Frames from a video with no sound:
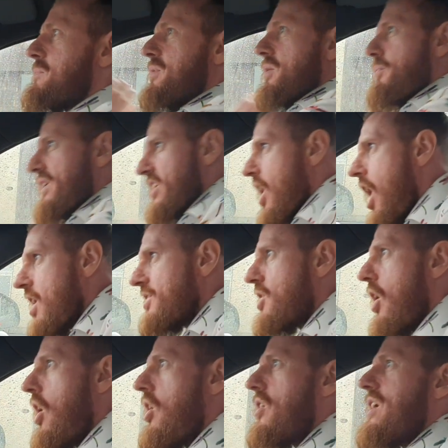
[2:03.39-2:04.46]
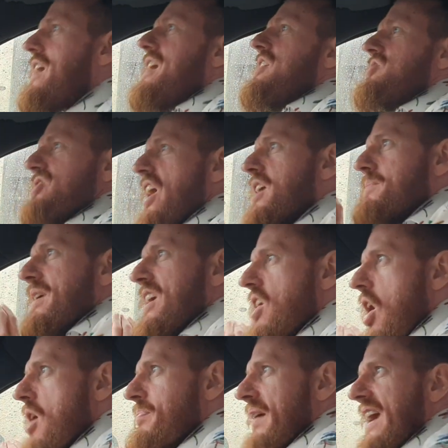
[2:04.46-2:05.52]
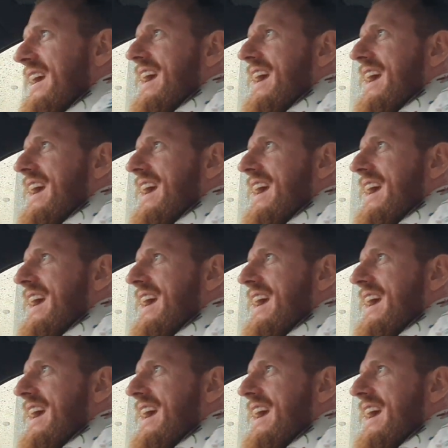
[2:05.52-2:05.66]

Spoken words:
But we all know Jeremy Corbyn,